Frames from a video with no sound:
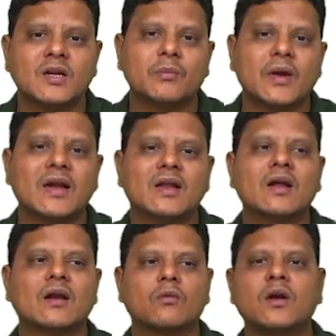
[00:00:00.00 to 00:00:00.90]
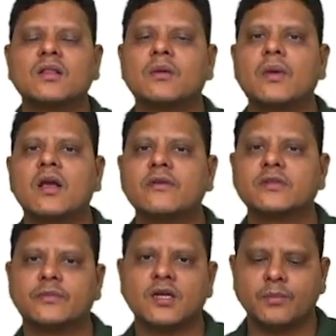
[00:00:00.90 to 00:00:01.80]
matter. What is the meaning of
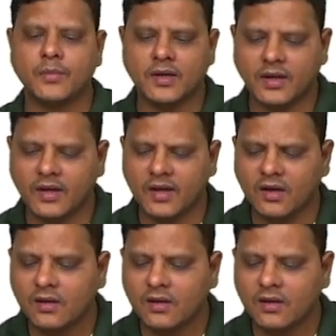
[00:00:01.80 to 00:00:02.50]
subject matter here?